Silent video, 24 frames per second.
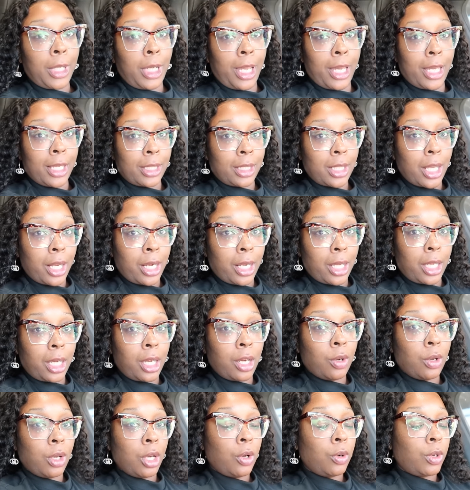last night at
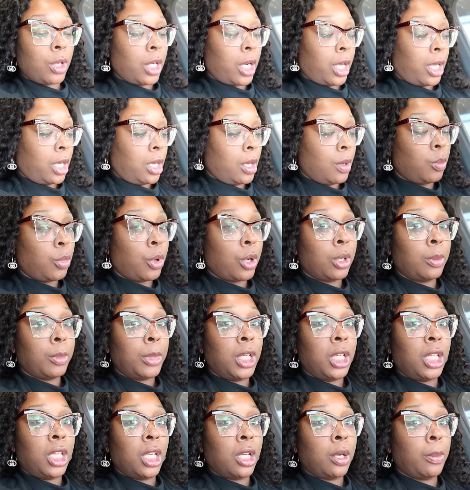karaoke, they kept wanting me
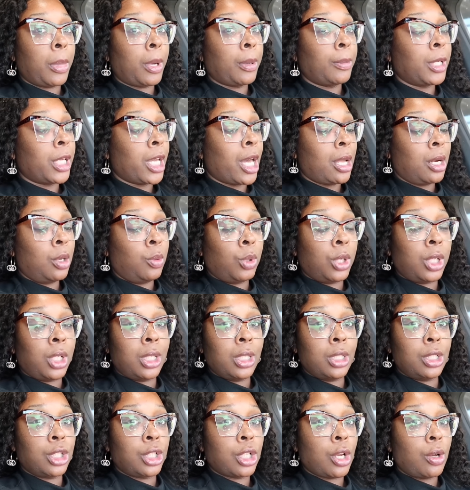to get up. Baby, y'all don't want to
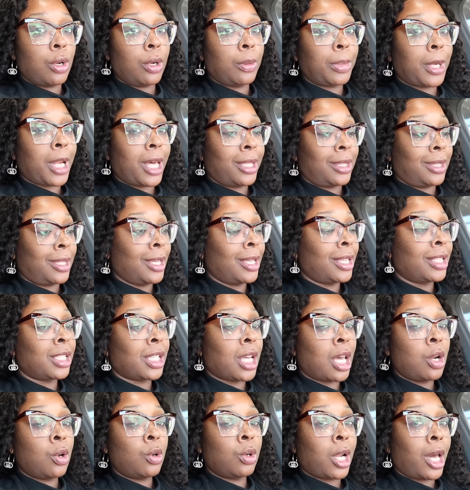get showed up like that, because
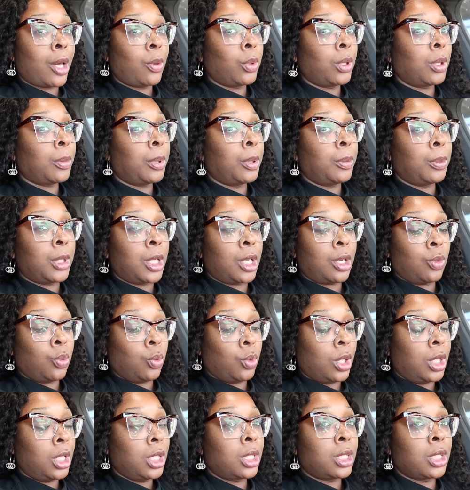y'all don't like when the people that can
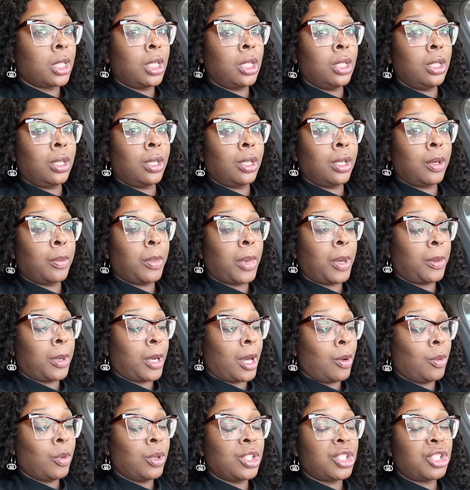really sing get up, baby.
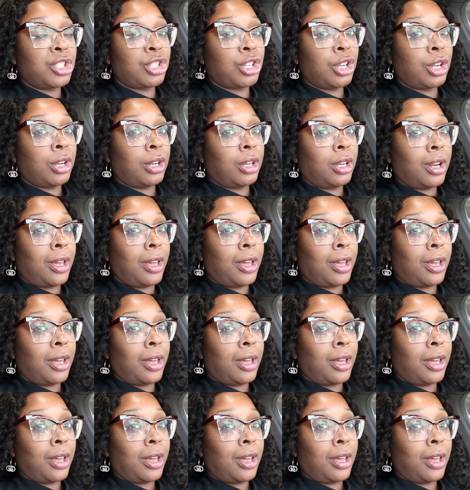I would have shut it